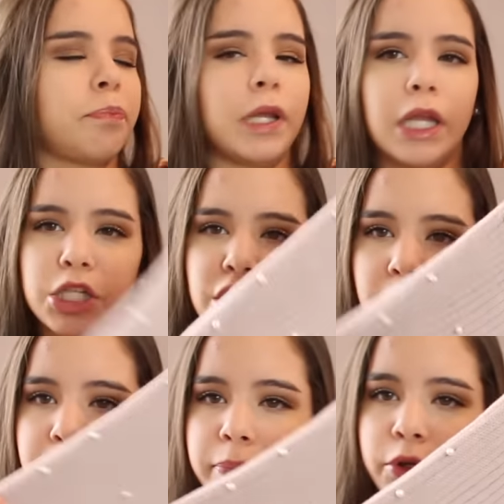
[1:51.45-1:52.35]
plush
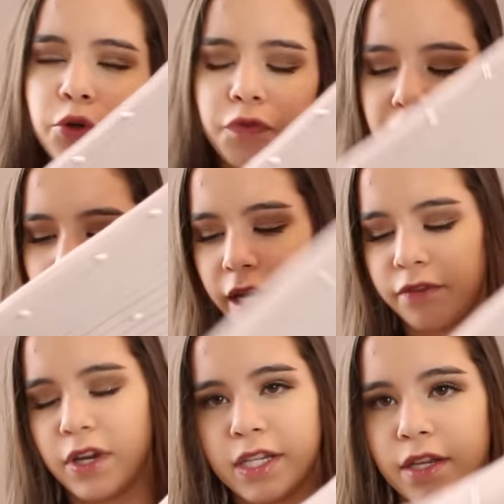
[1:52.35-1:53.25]
like poofy kind
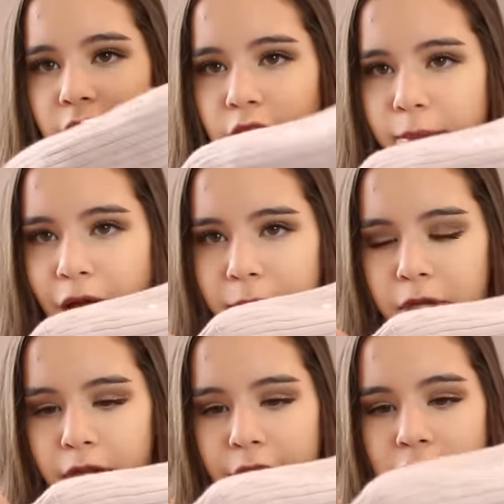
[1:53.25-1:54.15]
ness and then the bottom
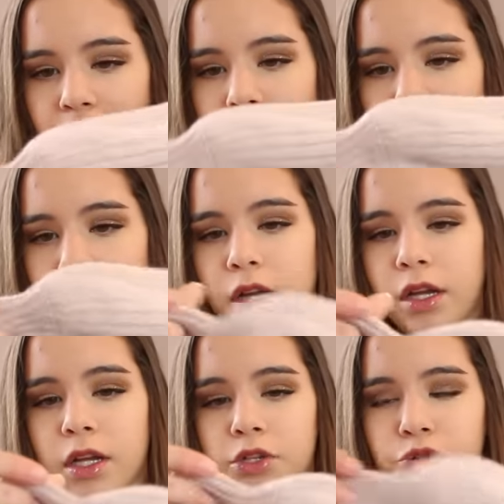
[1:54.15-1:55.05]
it like uh
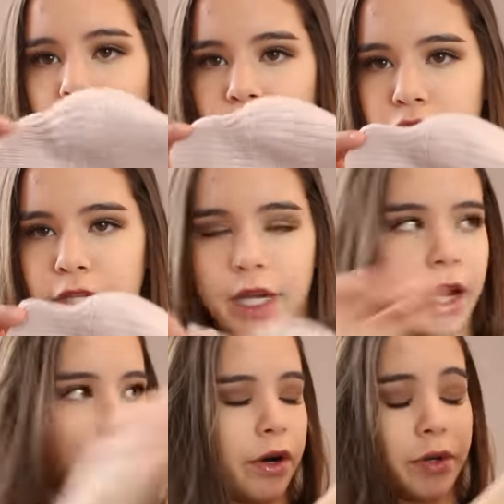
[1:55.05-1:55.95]
scrunches in
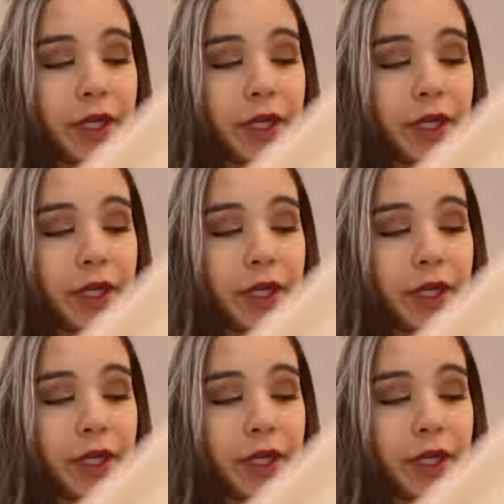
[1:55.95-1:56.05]
I don't